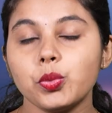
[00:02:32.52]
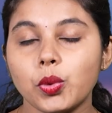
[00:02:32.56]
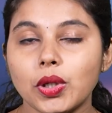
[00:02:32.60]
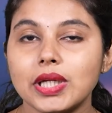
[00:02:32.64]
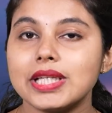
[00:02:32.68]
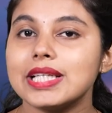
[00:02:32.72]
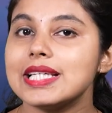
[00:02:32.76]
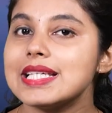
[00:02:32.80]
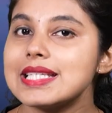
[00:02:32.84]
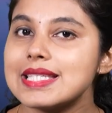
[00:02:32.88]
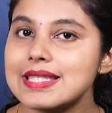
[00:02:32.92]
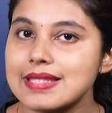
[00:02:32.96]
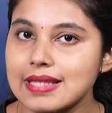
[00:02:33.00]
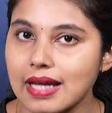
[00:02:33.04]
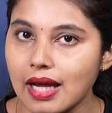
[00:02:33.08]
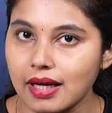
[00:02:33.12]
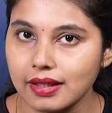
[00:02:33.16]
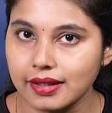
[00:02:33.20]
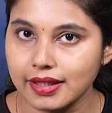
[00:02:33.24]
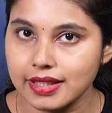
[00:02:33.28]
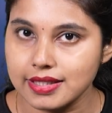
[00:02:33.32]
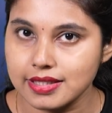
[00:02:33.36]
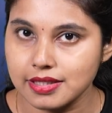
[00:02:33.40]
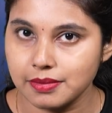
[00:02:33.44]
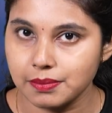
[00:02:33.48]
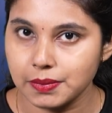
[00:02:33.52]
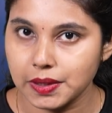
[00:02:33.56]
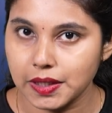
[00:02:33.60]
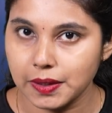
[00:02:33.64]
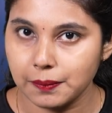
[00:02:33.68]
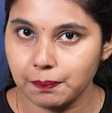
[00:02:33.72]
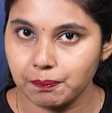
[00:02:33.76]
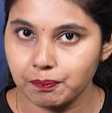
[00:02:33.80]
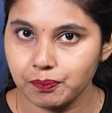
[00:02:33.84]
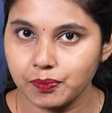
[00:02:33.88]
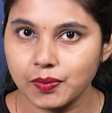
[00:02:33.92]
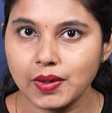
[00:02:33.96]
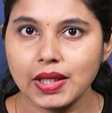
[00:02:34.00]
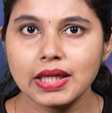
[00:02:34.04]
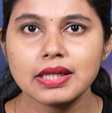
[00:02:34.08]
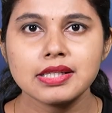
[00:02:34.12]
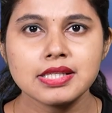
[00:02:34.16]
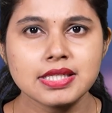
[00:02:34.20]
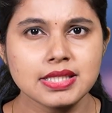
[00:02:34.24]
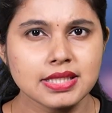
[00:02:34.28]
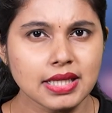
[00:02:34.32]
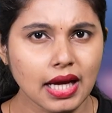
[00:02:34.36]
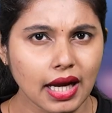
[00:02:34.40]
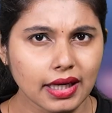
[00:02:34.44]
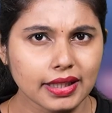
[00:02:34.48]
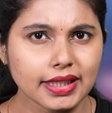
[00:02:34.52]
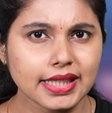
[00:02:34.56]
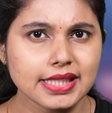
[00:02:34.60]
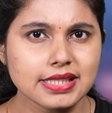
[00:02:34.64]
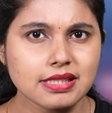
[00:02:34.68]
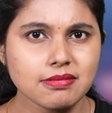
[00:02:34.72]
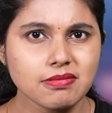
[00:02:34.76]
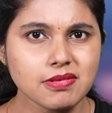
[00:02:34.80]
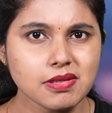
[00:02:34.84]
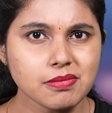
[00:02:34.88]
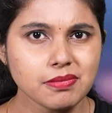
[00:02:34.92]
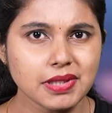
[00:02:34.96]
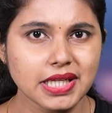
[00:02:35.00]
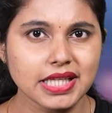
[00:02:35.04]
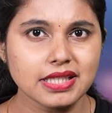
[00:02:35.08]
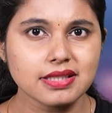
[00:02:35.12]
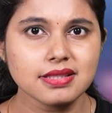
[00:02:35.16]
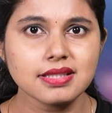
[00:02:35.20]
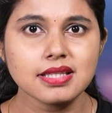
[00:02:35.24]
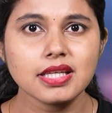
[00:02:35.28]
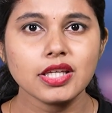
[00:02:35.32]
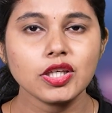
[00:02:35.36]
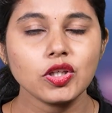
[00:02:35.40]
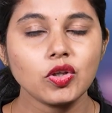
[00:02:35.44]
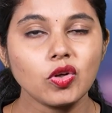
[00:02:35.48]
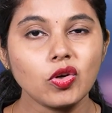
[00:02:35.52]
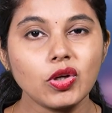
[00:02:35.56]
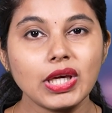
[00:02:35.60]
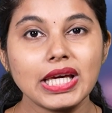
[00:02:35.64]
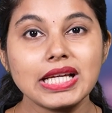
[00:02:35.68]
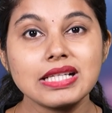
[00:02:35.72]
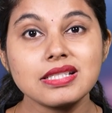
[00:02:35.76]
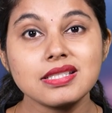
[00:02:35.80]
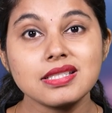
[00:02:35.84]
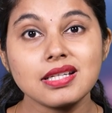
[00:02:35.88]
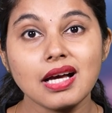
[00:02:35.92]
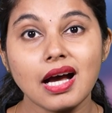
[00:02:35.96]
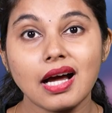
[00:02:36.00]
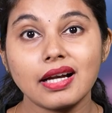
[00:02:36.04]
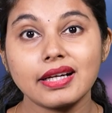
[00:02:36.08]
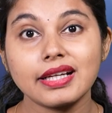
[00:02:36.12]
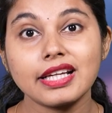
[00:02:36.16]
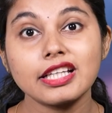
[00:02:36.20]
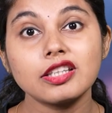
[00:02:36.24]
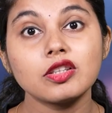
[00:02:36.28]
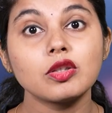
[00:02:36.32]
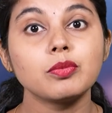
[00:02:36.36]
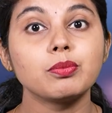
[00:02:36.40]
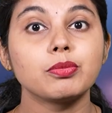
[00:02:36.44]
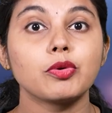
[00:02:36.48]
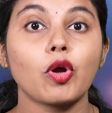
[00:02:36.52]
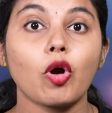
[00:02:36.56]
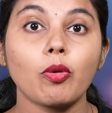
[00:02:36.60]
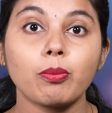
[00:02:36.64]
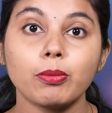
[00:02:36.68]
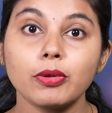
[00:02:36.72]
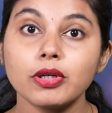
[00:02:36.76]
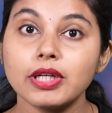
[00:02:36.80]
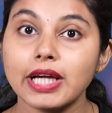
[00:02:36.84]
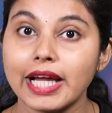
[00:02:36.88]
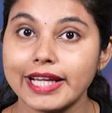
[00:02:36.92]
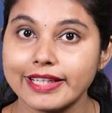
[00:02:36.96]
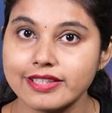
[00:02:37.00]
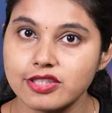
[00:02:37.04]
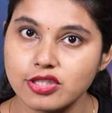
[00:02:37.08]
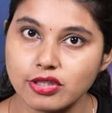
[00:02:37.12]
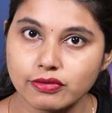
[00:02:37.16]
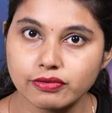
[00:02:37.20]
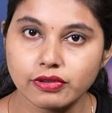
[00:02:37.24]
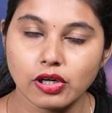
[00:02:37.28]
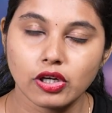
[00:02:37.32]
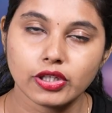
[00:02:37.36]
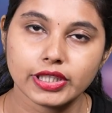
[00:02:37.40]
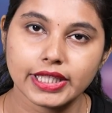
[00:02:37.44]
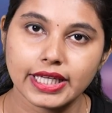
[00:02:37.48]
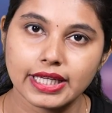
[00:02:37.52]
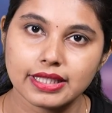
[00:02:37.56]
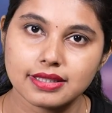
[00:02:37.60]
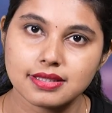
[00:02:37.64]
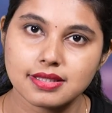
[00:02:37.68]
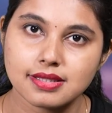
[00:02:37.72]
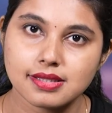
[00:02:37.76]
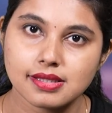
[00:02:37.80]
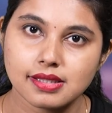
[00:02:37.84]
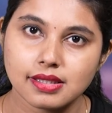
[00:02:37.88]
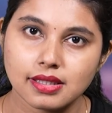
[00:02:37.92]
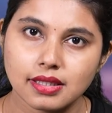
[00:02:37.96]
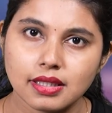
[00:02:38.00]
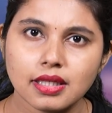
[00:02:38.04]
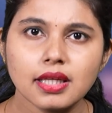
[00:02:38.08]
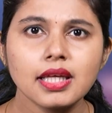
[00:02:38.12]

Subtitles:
one is targetable. Targetable means you can target the proper kinds of audience.